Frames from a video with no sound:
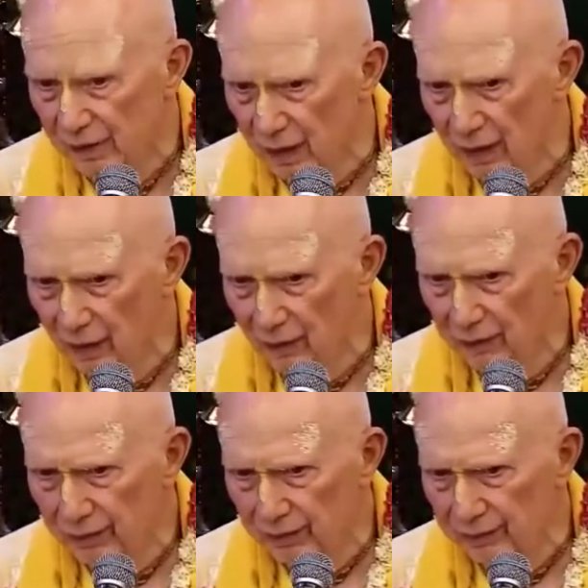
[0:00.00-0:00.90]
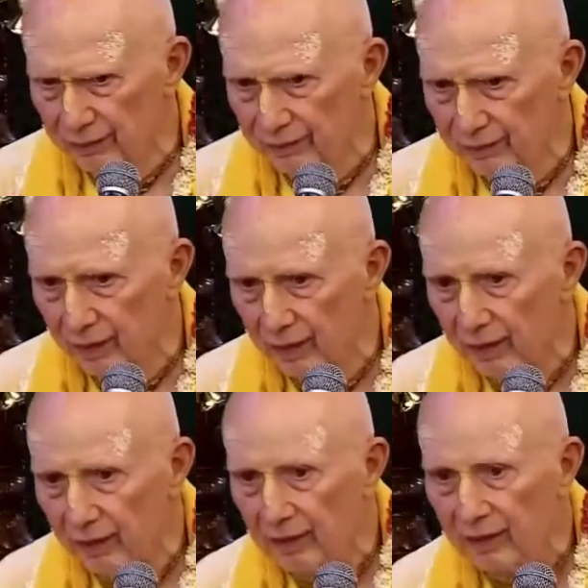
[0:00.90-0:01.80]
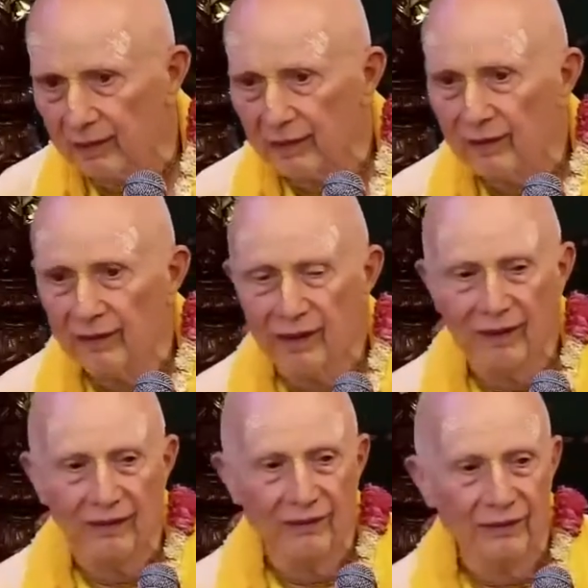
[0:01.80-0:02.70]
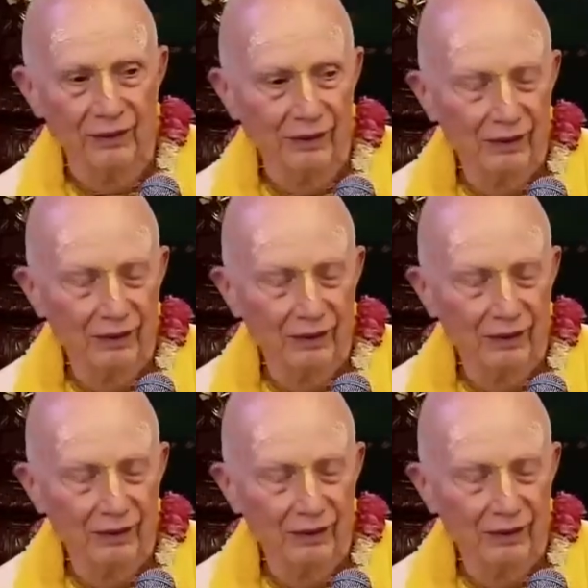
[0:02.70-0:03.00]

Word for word: Does that help? Thank you. Thank you.